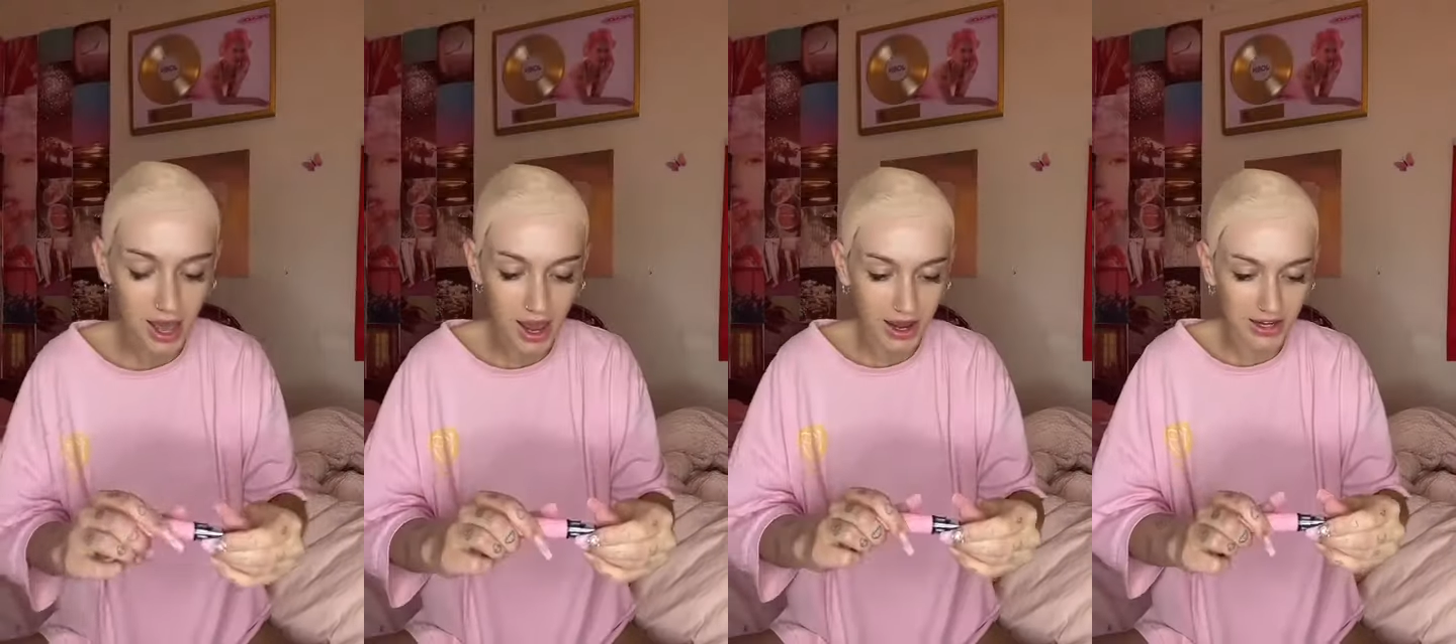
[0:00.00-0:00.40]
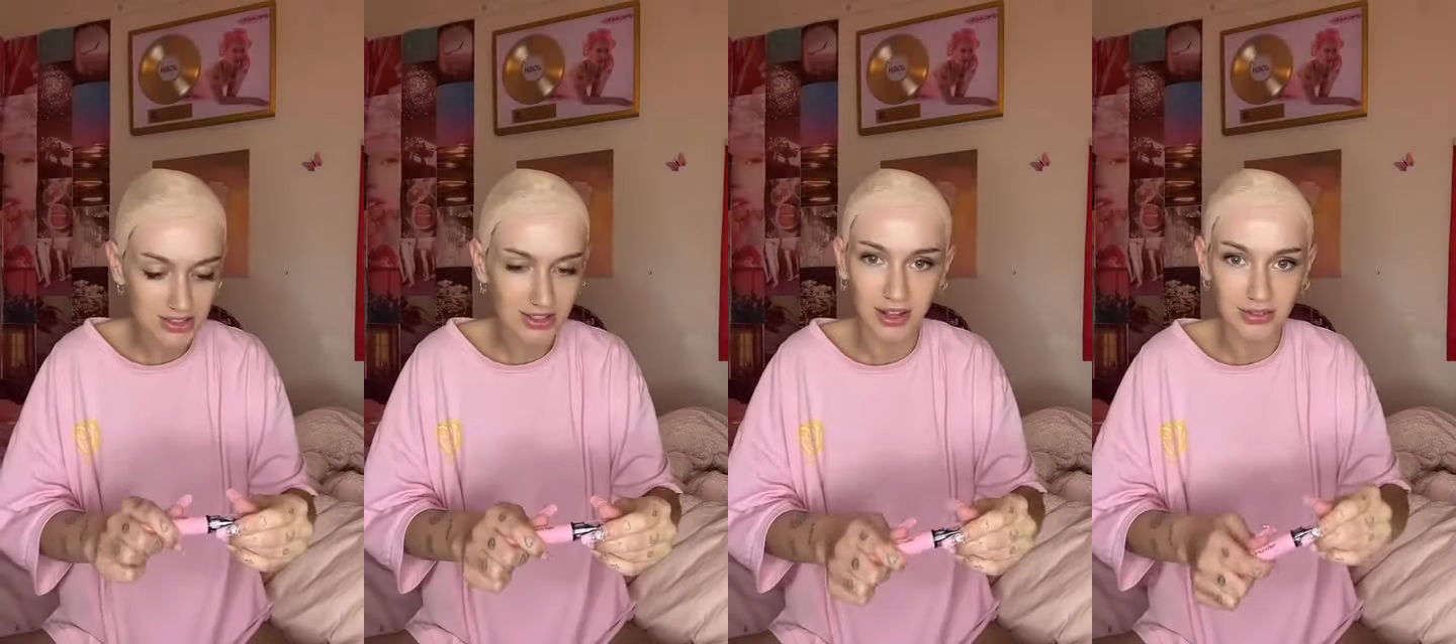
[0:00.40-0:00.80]
I
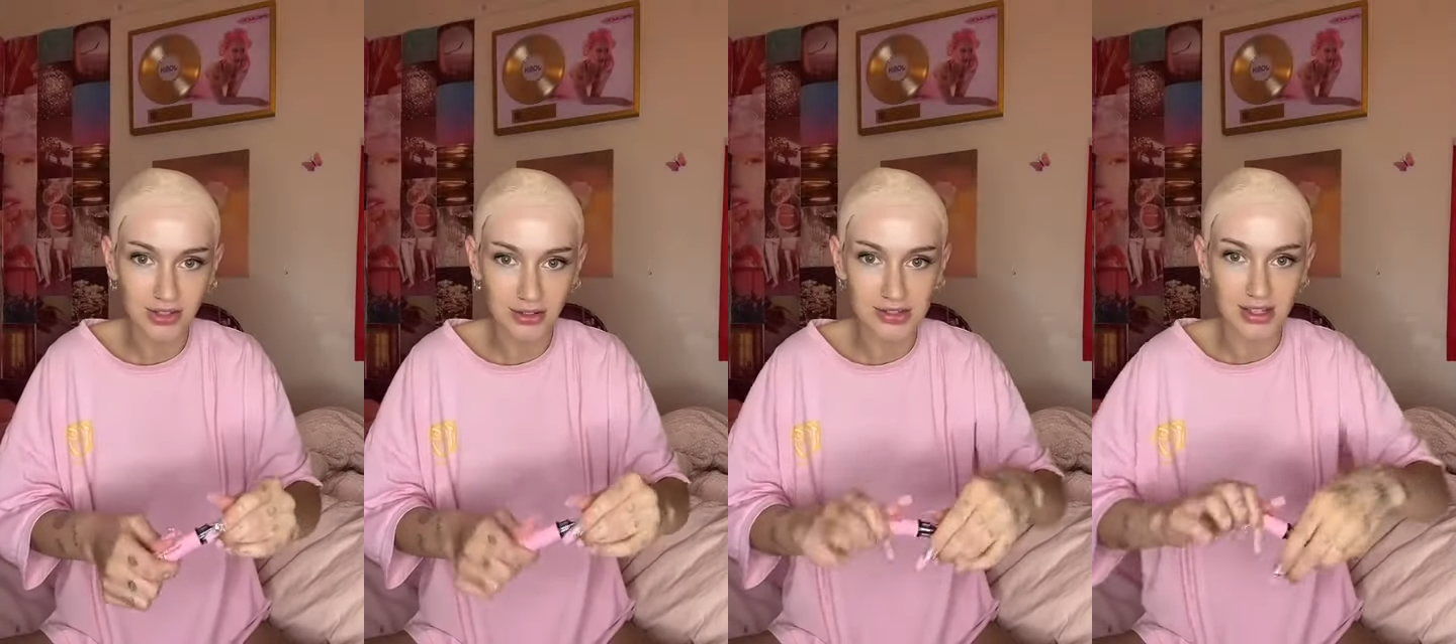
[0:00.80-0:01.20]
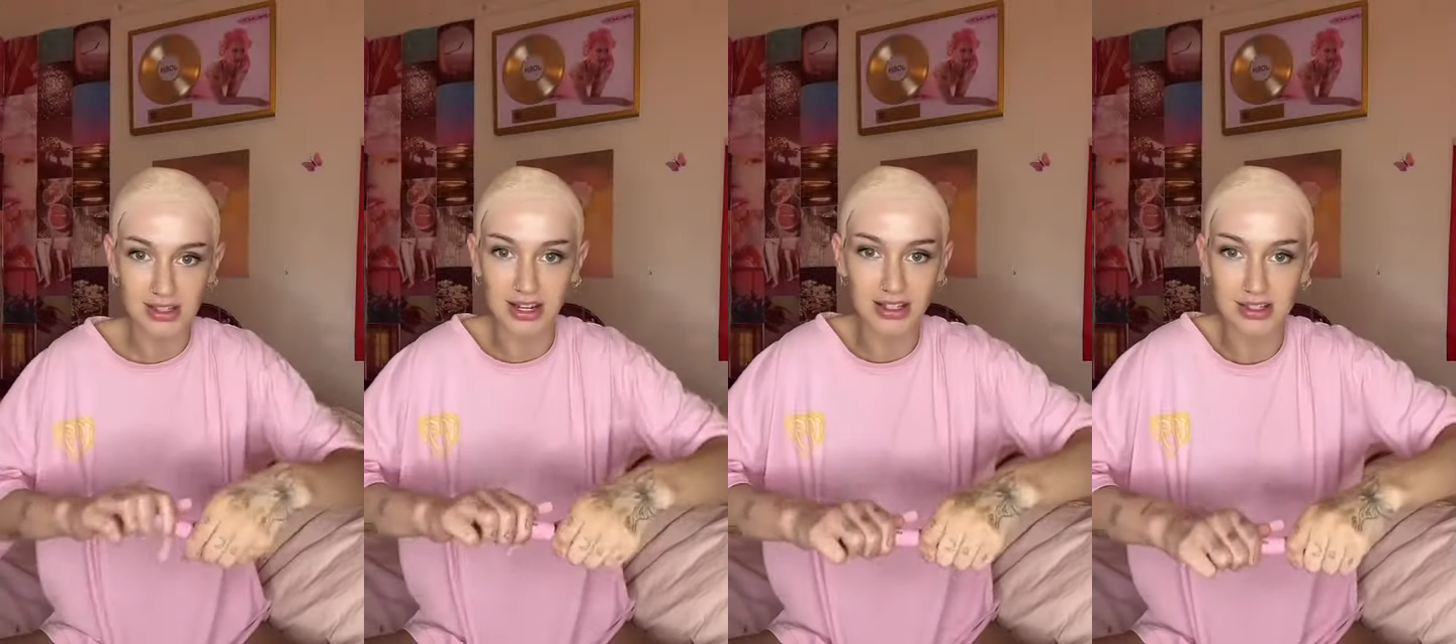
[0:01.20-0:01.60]
actually loved using this
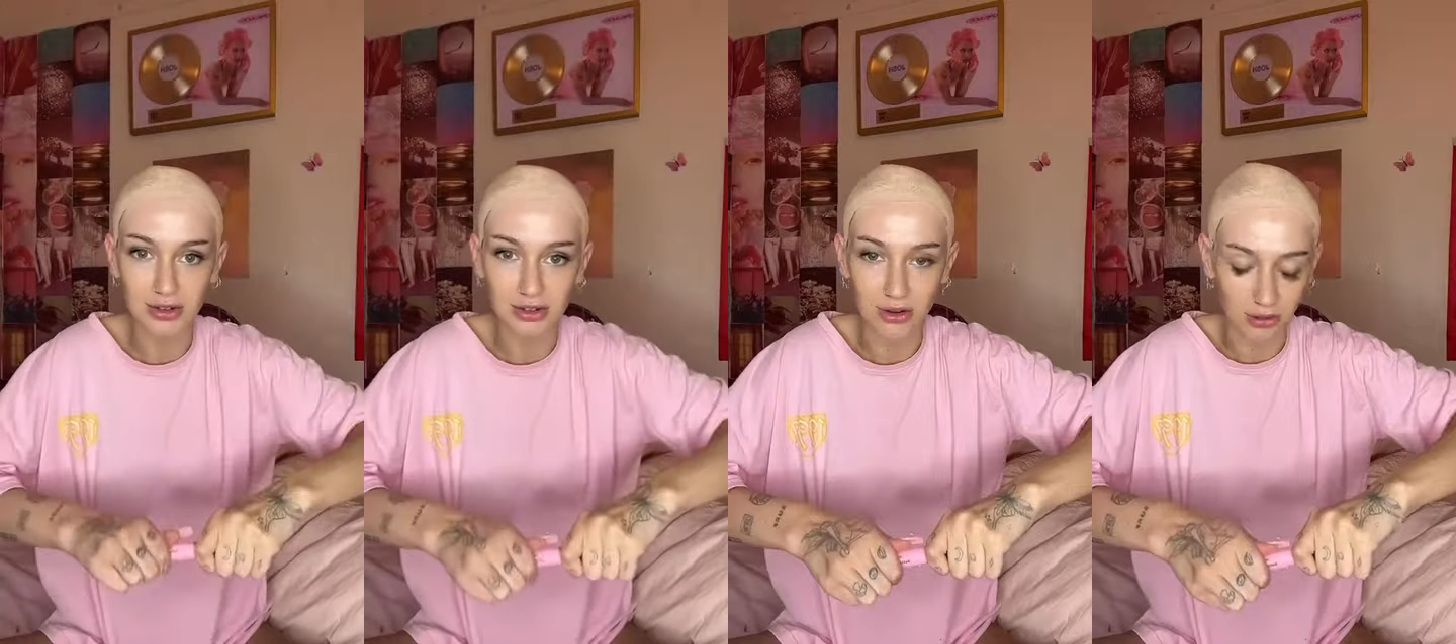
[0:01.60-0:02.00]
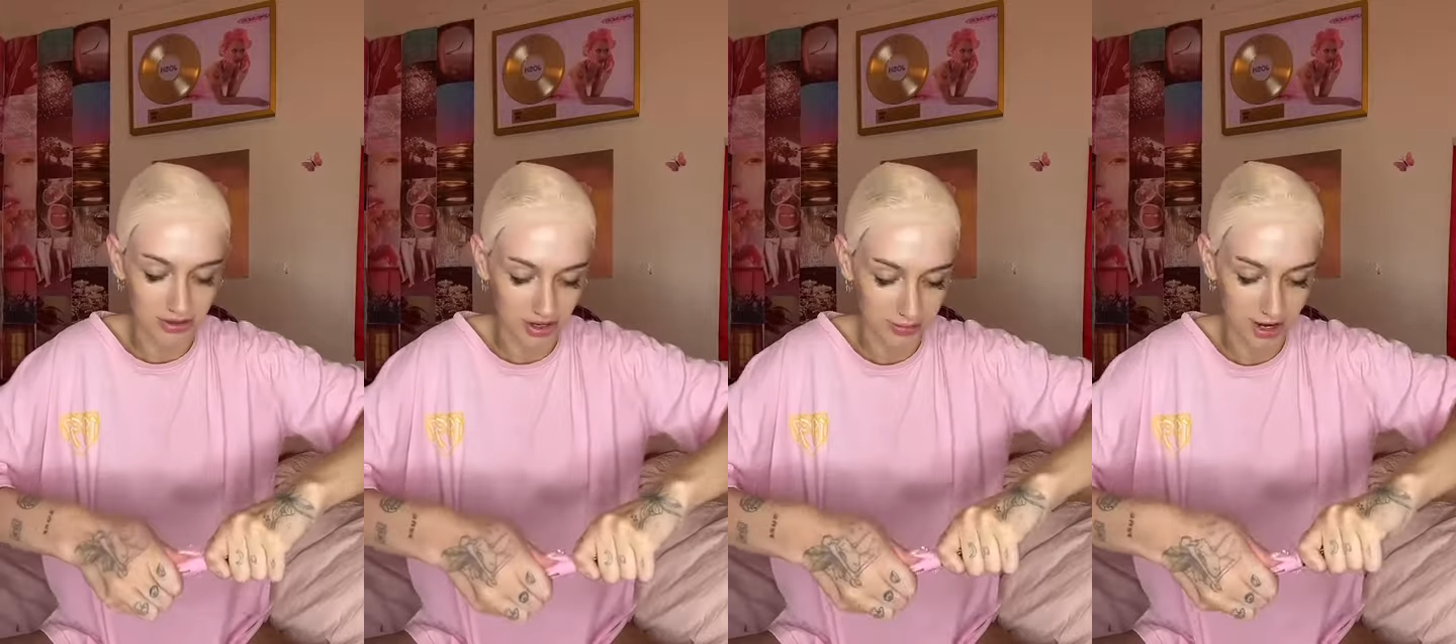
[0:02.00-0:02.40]
and I still use it all the
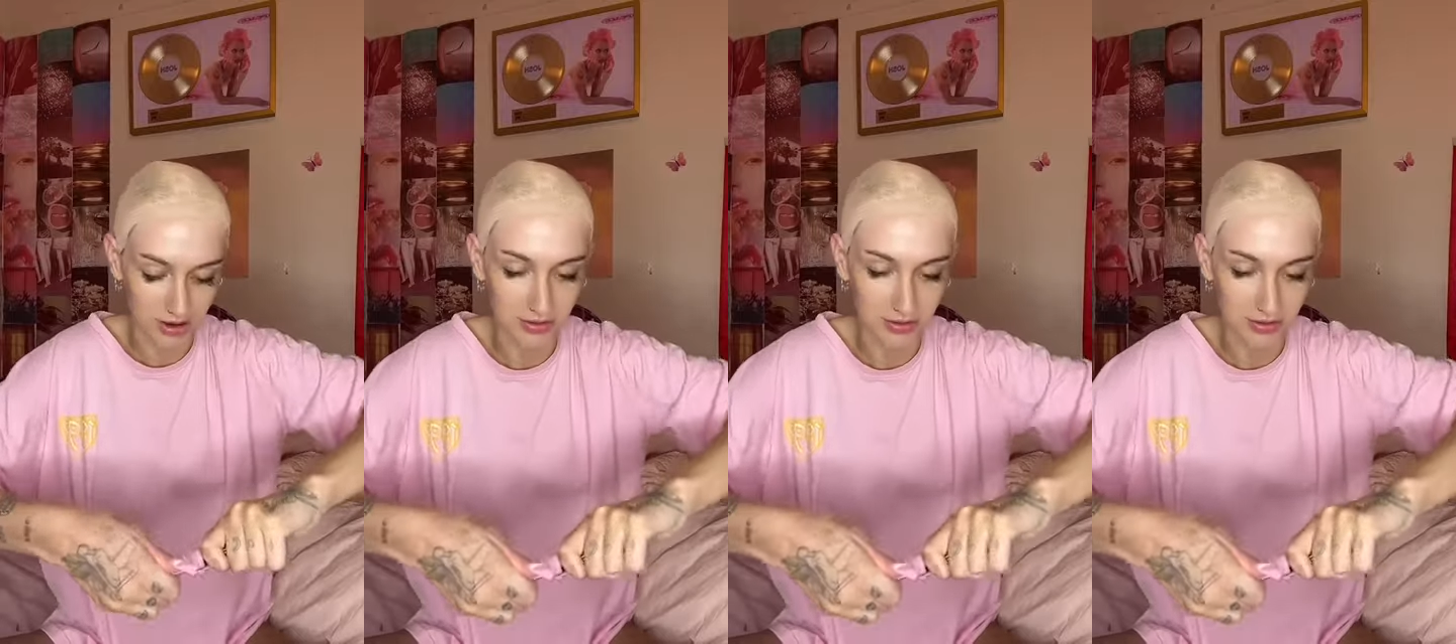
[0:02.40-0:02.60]
time now.